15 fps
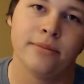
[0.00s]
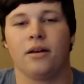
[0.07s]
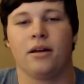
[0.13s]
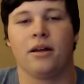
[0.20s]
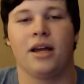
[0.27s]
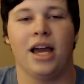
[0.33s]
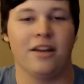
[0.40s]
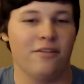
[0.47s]

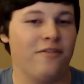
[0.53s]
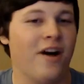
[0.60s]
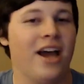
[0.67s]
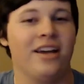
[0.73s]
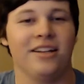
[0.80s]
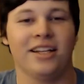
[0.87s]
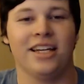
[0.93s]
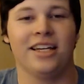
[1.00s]
And
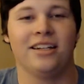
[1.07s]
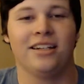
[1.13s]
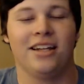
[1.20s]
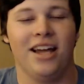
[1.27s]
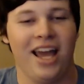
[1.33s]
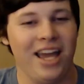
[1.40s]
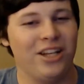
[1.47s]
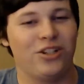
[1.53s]
finally,
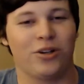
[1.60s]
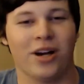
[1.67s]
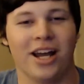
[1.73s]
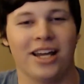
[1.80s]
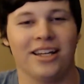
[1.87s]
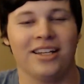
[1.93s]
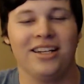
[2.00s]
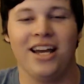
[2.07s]
hey
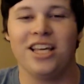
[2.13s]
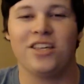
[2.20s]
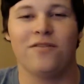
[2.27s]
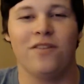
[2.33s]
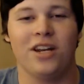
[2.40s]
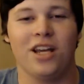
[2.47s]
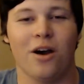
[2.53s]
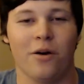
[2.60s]
Trey, nice
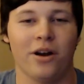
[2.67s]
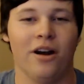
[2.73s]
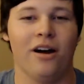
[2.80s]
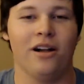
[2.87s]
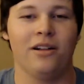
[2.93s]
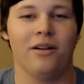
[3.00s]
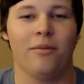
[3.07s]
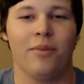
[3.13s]
video and
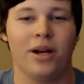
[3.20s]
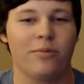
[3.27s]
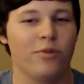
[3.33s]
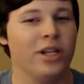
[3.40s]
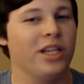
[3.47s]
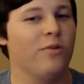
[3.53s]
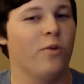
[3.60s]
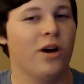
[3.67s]
all, but I'm
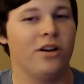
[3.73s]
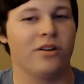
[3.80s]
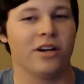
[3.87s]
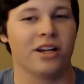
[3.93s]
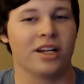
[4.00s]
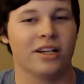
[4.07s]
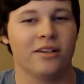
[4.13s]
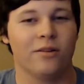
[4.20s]
really
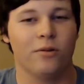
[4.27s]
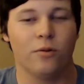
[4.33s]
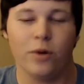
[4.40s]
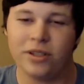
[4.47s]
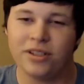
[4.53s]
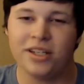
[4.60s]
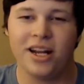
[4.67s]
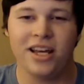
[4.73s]
wondering,
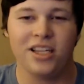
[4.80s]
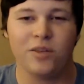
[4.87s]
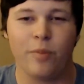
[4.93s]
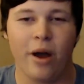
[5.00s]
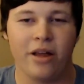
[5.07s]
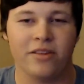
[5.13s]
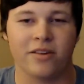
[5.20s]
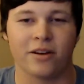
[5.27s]
what's today's
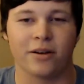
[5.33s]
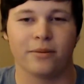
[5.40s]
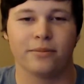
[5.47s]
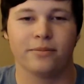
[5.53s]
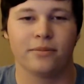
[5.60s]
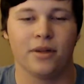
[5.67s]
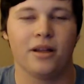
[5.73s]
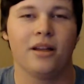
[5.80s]
sponsor?
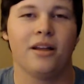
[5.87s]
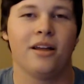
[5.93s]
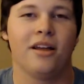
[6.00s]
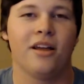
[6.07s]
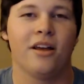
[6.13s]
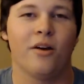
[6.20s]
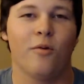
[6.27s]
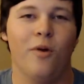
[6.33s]

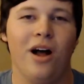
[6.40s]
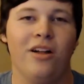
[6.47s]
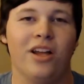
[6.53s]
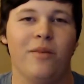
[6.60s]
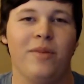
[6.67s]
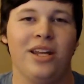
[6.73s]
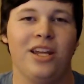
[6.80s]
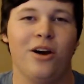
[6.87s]
Well,
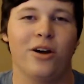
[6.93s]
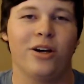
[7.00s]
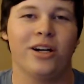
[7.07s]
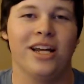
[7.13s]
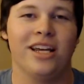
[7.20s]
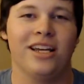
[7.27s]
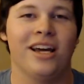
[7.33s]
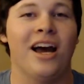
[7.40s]
Comediocre
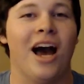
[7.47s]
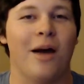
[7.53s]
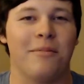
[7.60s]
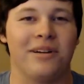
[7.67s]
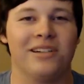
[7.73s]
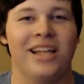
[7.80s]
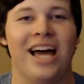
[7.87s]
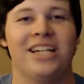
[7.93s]
Inc., I'm
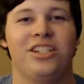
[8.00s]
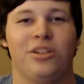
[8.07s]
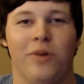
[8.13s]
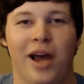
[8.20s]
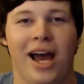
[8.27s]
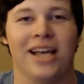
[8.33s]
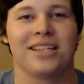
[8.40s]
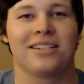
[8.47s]
glad you
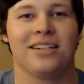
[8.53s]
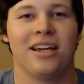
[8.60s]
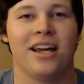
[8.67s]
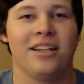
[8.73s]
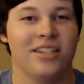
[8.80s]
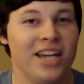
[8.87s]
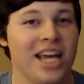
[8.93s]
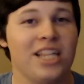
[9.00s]
asked.
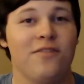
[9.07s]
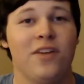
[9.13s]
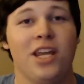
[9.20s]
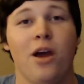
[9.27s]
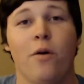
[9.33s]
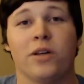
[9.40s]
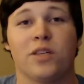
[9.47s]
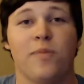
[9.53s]
Today's
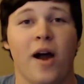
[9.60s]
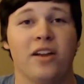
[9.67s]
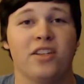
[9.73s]
video is sponsored